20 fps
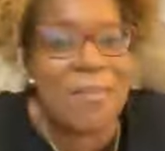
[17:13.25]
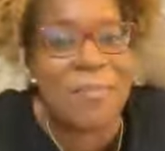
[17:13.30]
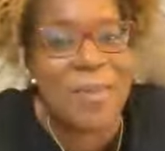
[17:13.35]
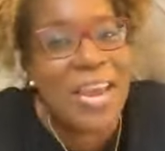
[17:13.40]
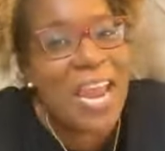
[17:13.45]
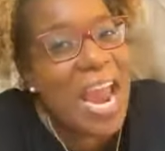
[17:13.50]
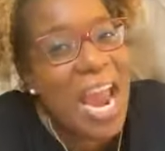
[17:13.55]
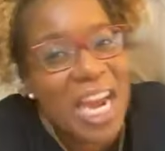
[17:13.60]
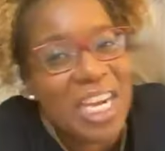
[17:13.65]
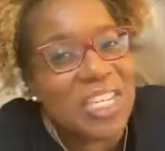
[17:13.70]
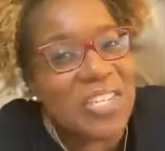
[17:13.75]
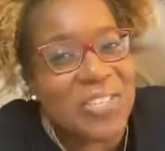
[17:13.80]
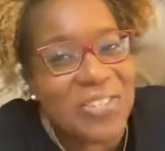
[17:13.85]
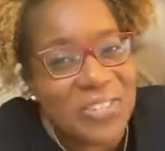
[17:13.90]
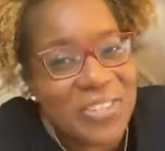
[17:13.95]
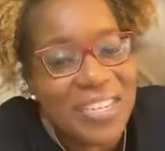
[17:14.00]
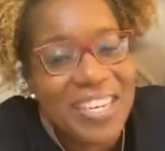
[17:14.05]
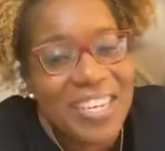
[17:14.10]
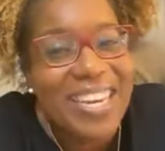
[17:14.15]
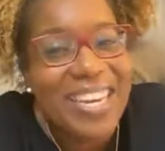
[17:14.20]
to be
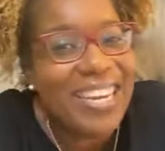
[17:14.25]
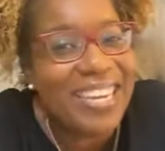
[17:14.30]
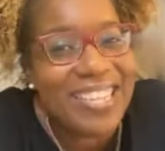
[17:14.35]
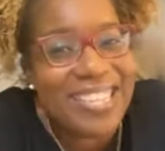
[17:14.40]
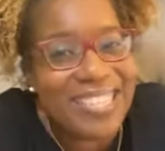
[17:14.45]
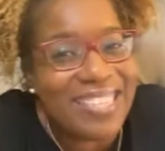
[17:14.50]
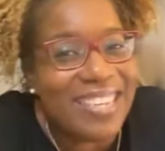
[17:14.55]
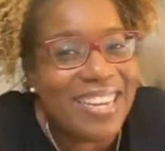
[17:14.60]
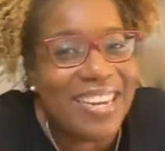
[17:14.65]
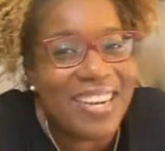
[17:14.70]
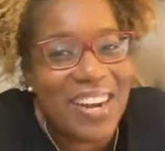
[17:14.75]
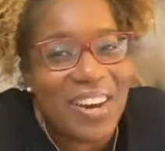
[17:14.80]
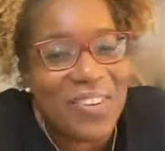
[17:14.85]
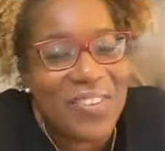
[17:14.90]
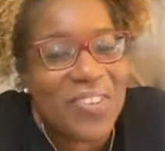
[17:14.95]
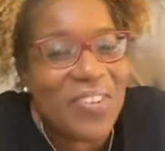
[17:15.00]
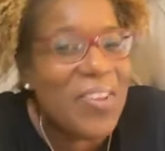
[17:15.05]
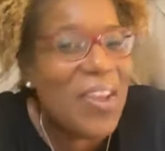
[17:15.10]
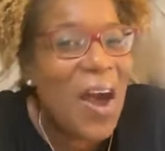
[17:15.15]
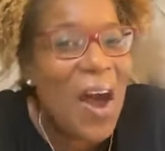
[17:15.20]
extra and set it
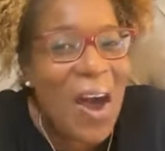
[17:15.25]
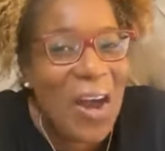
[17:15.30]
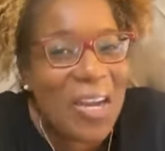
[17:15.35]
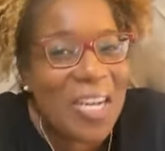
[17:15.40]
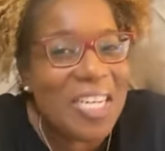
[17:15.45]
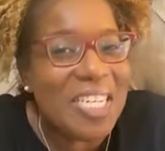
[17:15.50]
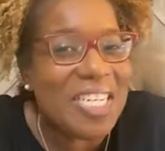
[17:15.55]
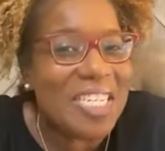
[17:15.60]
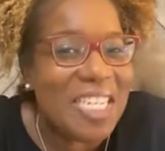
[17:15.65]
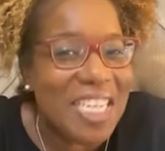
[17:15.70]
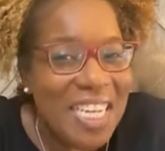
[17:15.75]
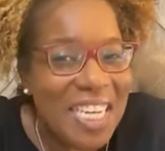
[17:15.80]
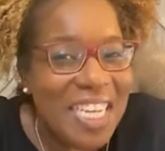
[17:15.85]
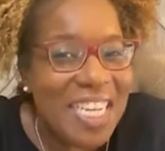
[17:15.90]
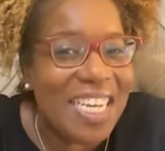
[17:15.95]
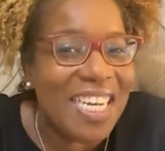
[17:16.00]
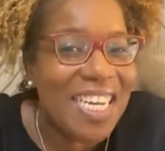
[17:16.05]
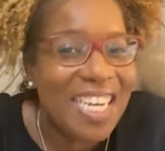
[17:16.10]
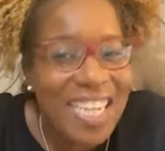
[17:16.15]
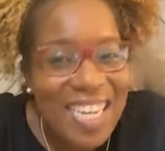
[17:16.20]
up so y'all can
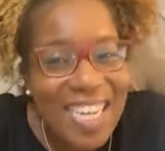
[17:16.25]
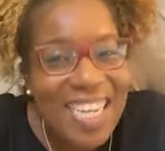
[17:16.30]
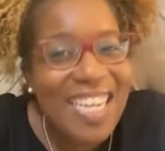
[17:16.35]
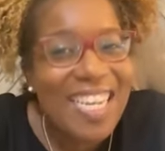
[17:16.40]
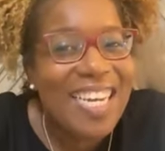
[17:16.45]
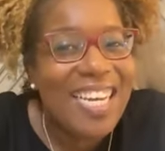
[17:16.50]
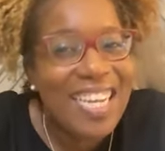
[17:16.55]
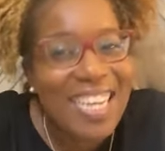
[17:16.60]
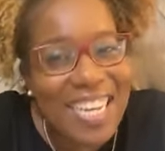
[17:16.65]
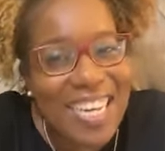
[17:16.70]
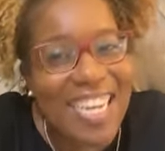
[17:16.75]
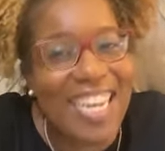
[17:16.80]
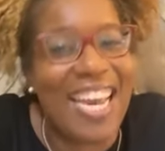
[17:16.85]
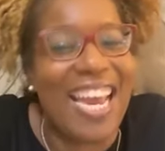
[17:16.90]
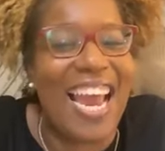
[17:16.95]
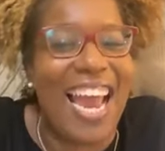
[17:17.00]
see it. Because